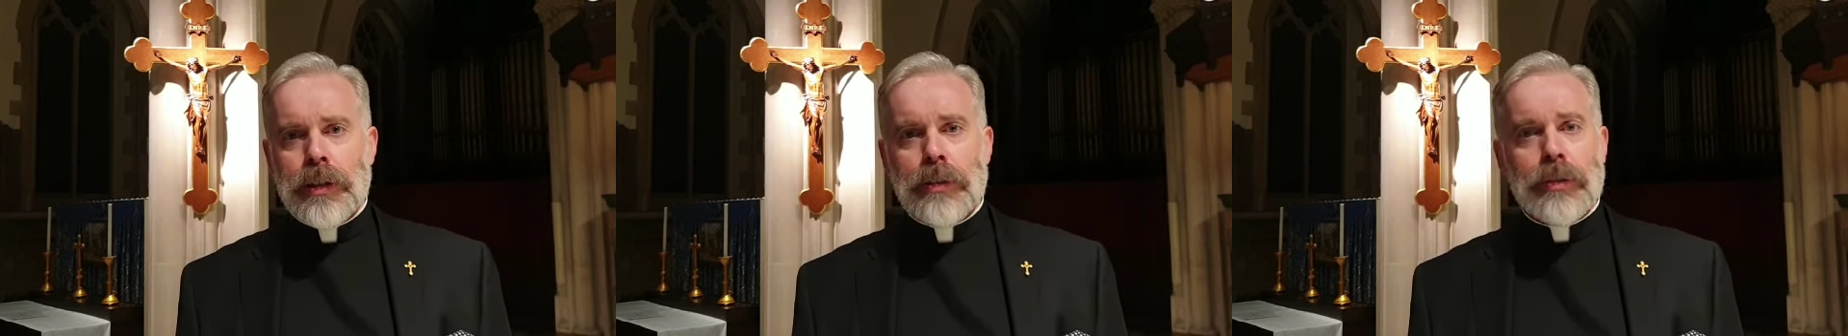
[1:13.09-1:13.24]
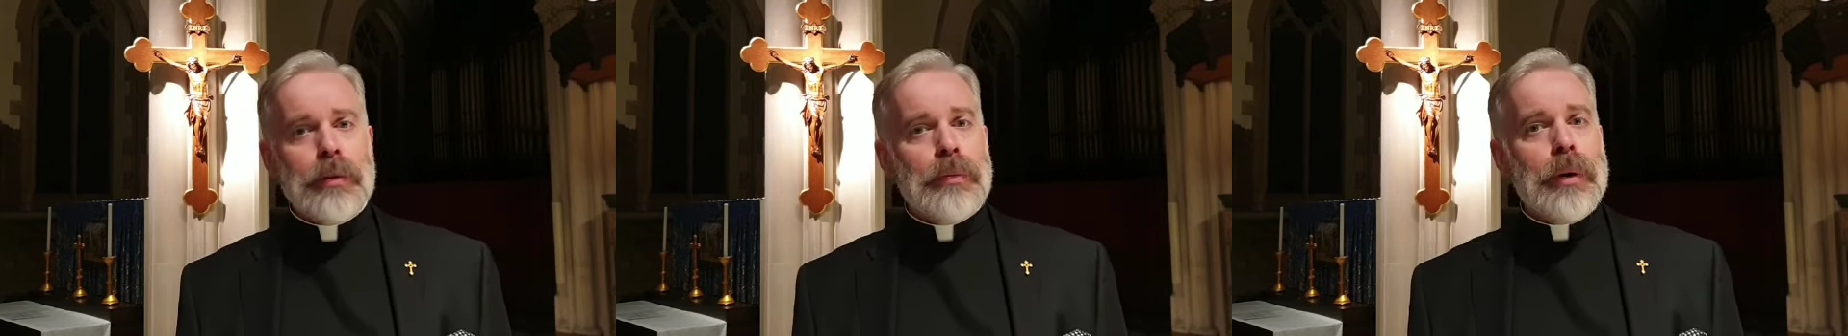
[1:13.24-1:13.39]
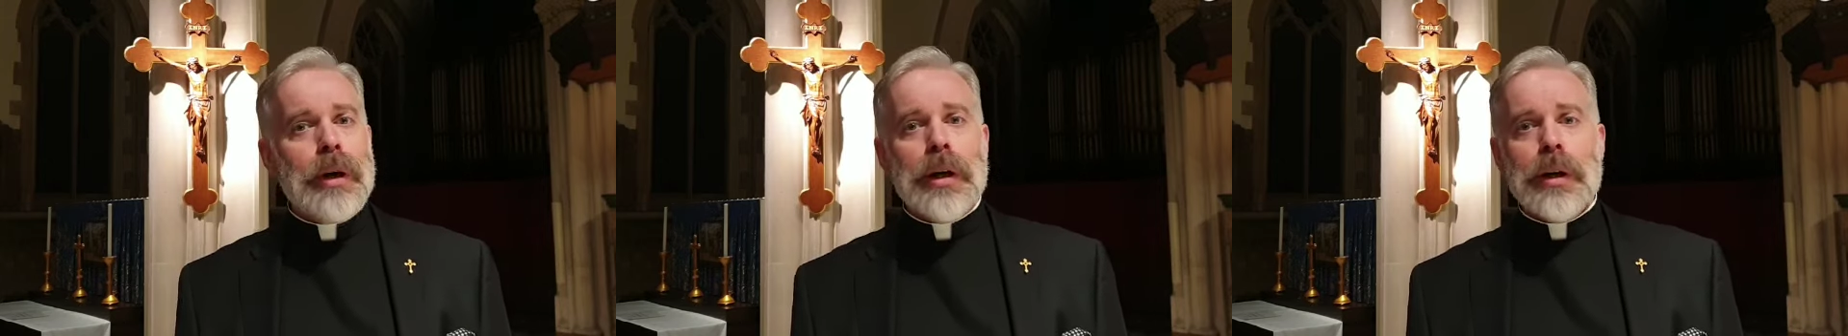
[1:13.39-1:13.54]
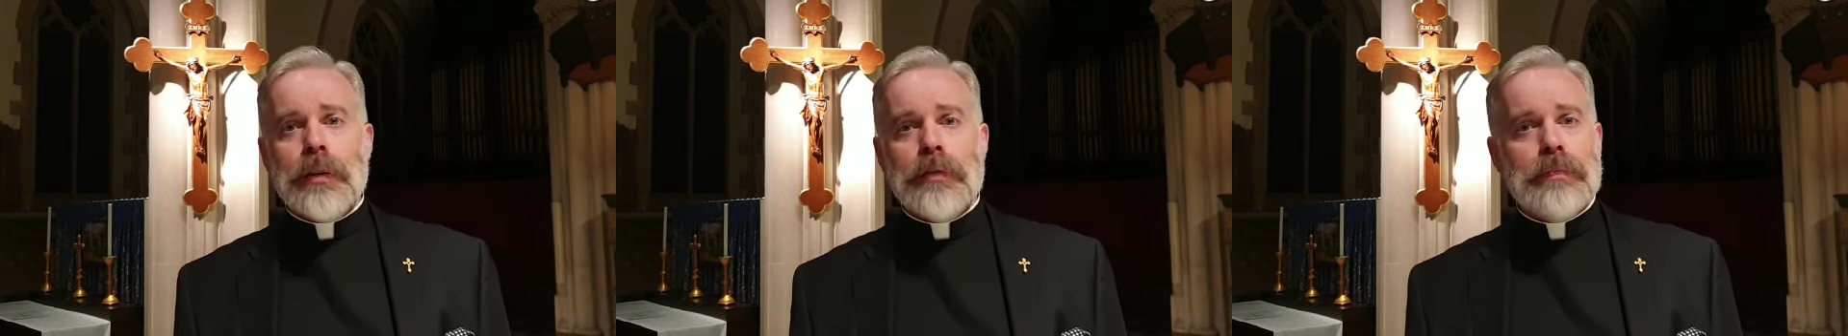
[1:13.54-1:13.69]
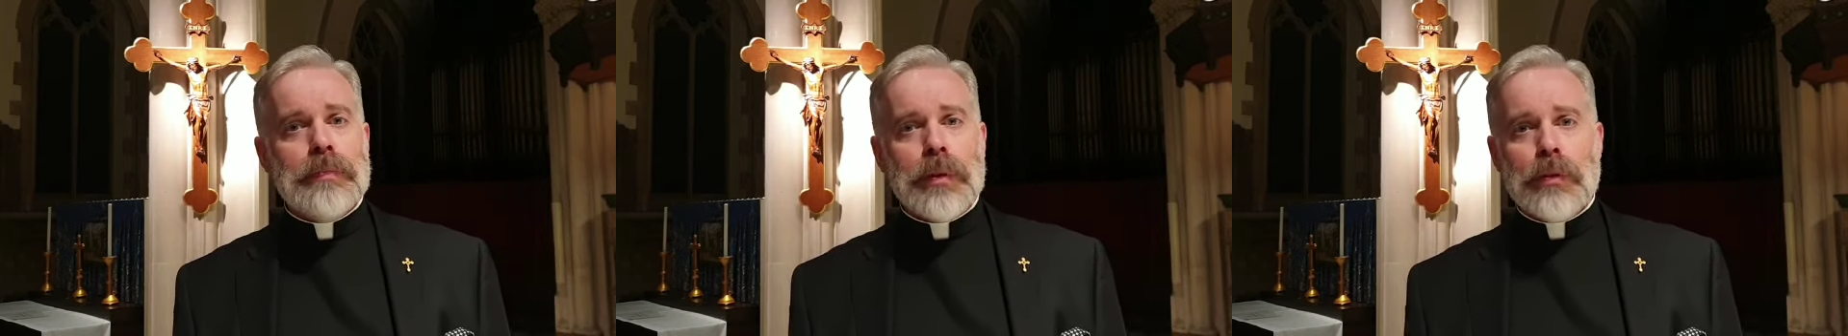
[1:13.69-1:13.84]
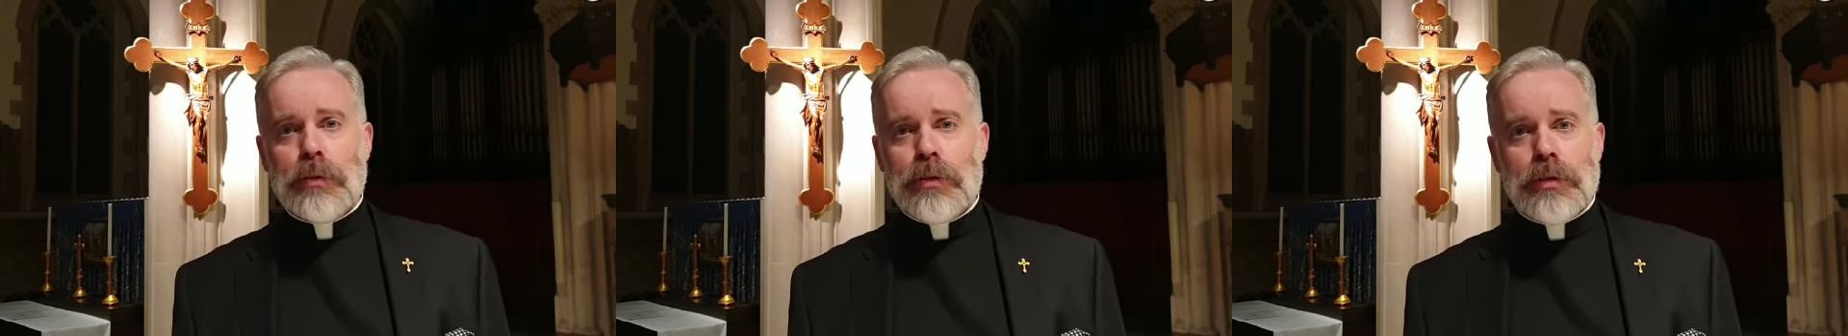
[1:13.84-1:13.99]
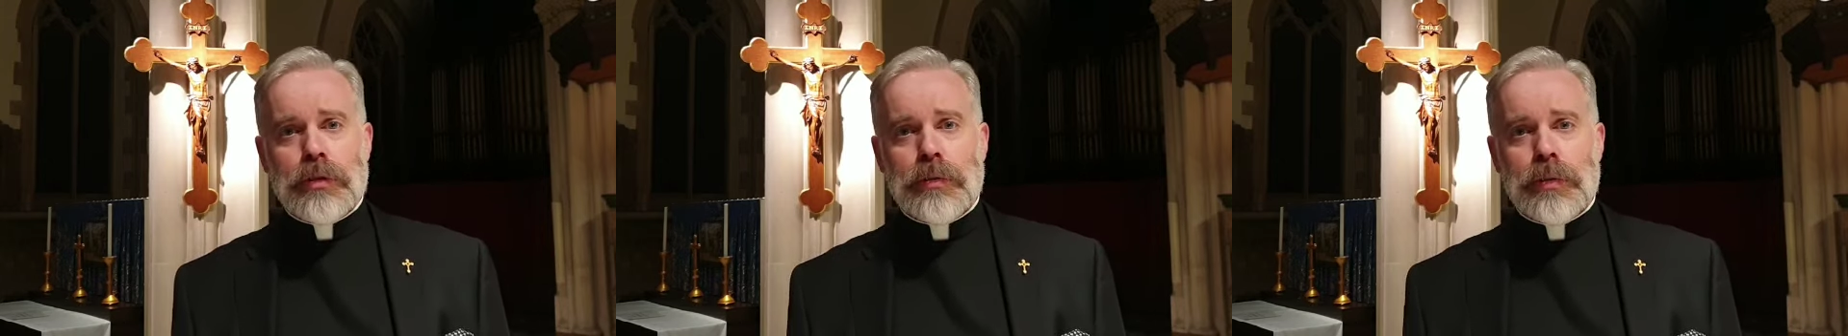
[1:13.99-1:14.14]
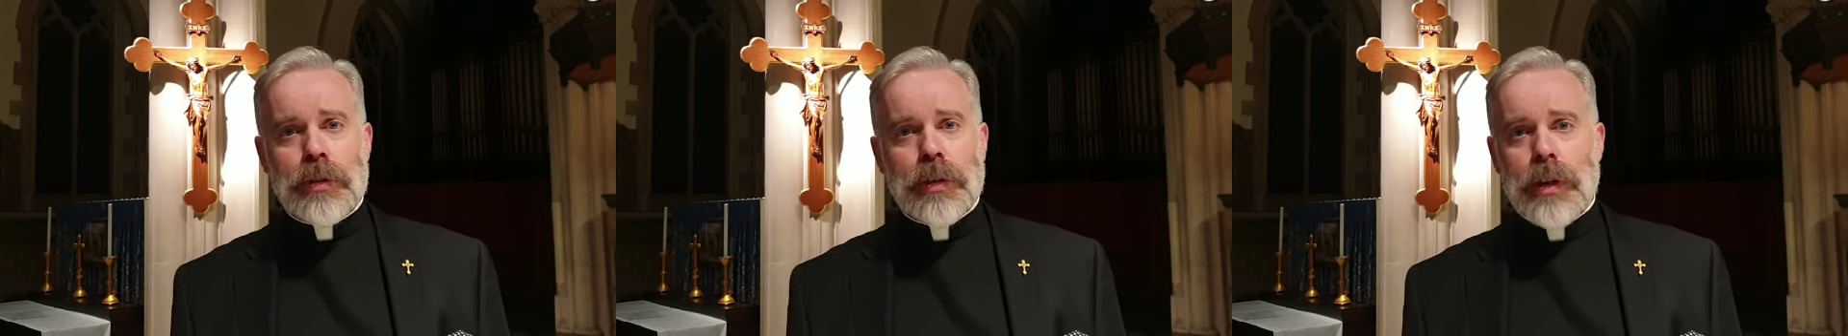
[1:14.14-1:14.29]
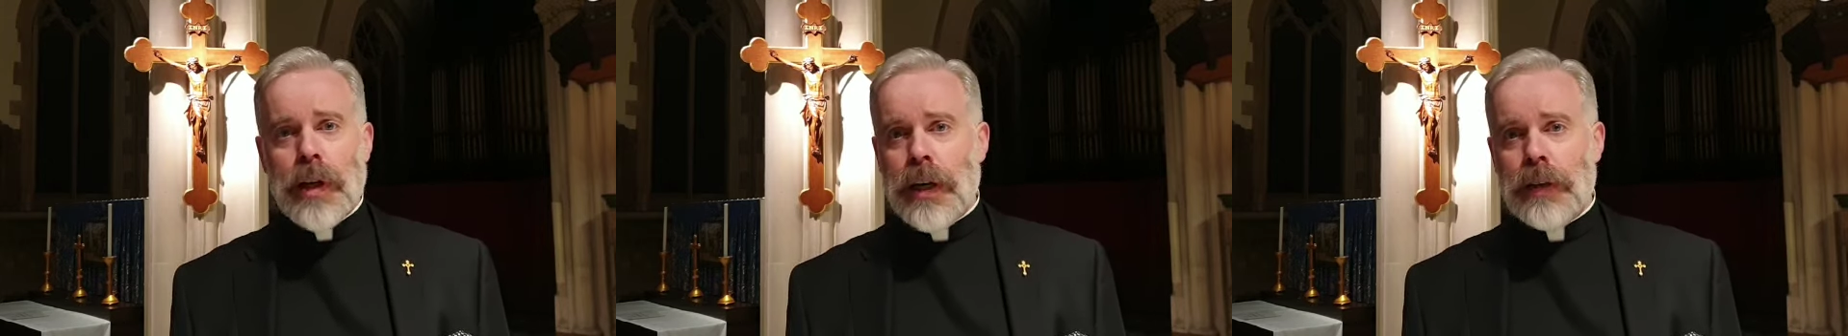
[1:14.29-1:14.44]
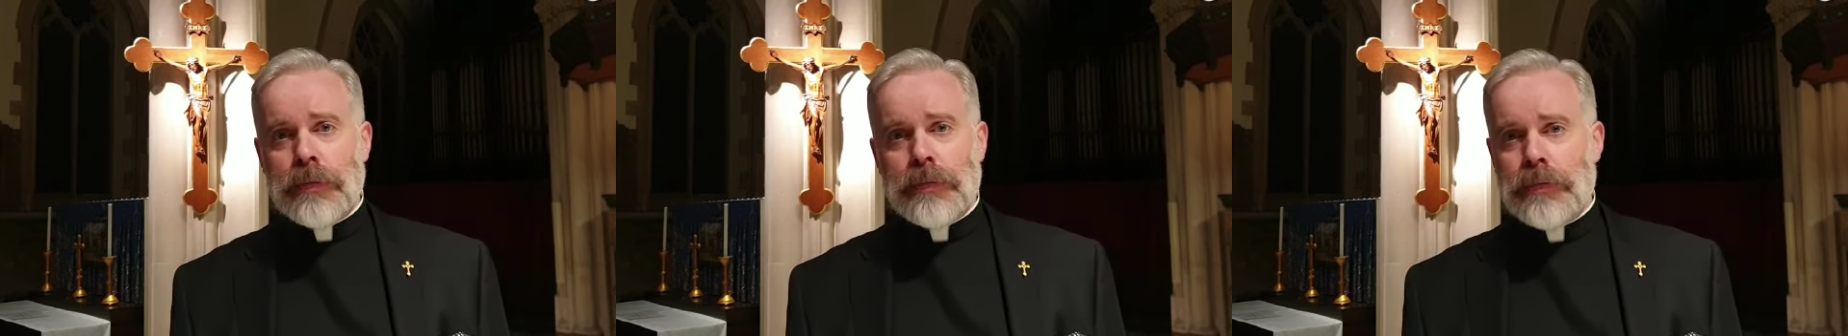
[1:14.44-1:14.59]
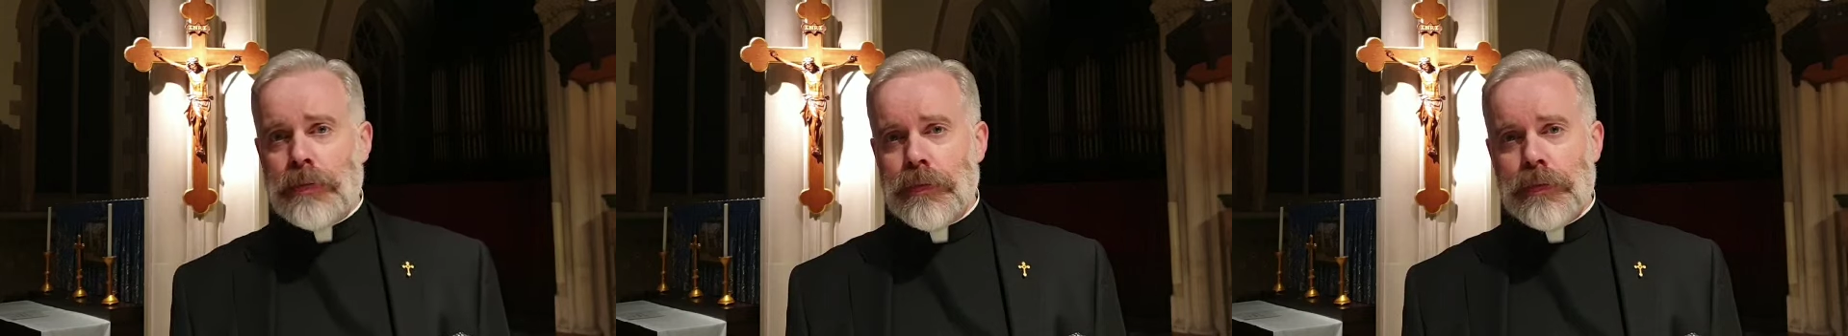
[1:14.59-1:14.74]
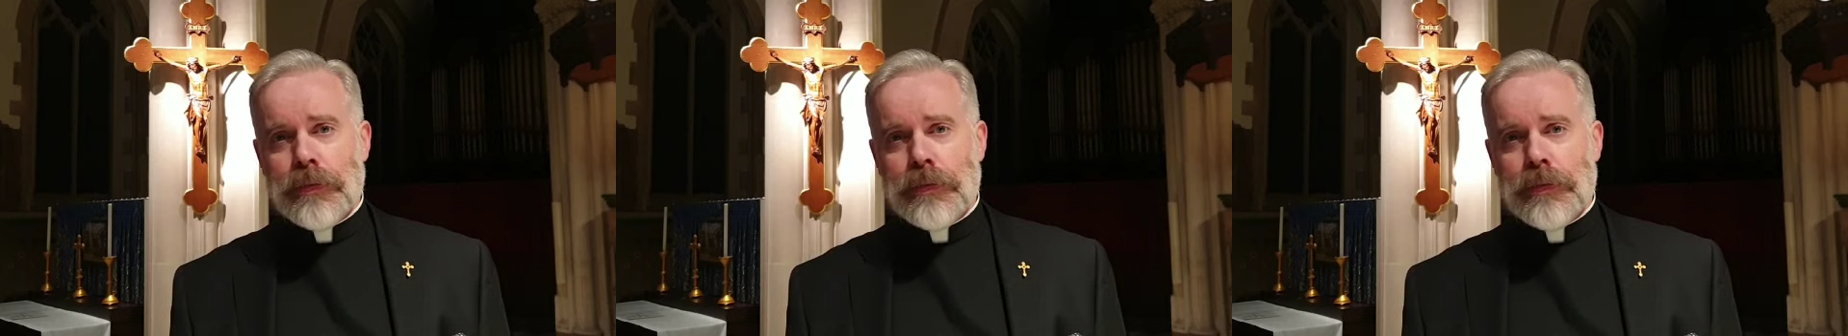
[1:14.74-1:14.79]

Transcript: in the way of mutual love.